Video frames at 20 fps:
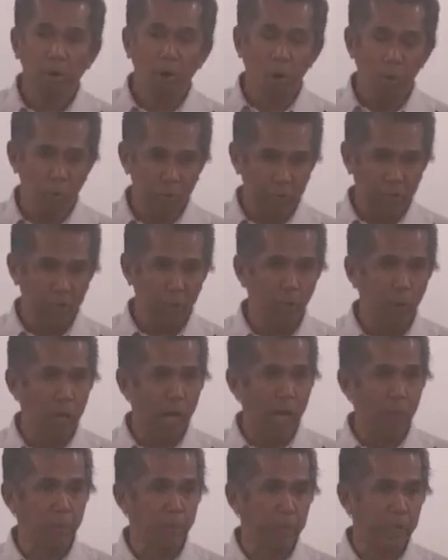homosexual
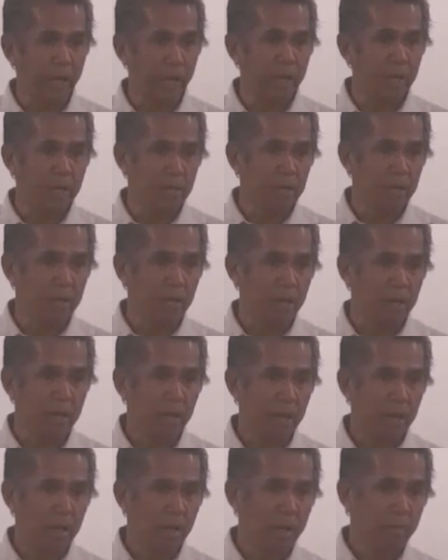lifestyle,
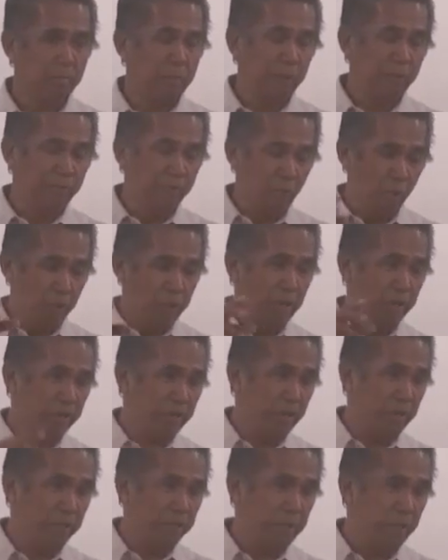before the
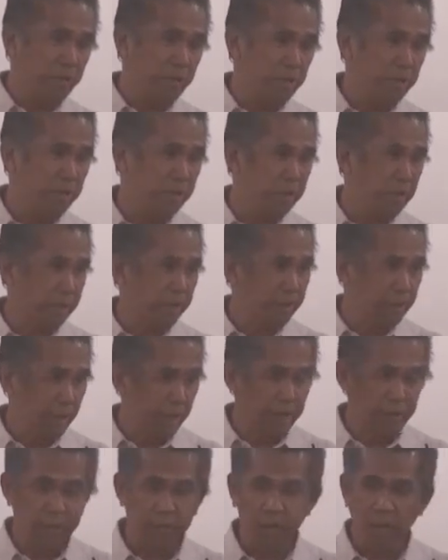service that
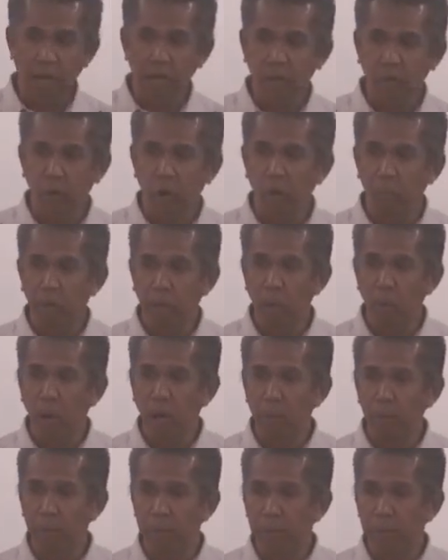night, I told my wife,